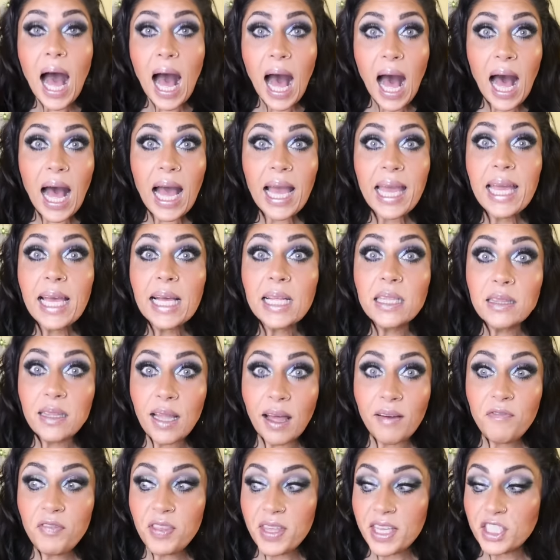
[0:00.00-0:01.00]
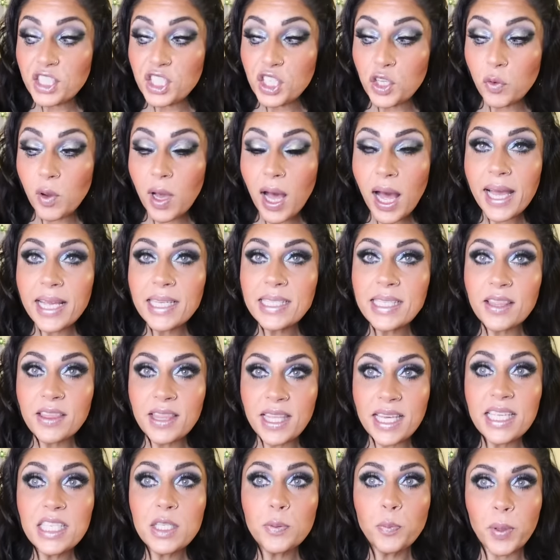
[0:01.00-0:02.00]
I love these. You guys,
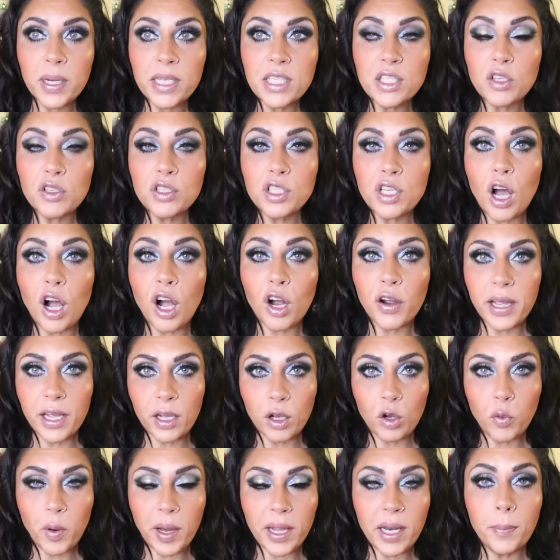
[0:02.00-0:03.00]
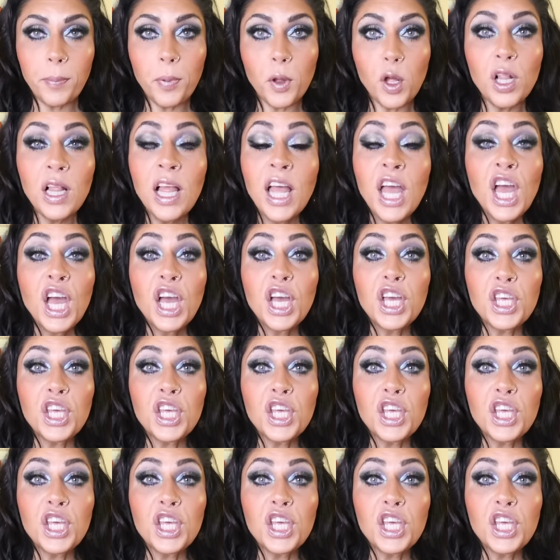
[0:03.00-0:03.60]
these pretzels are incredible.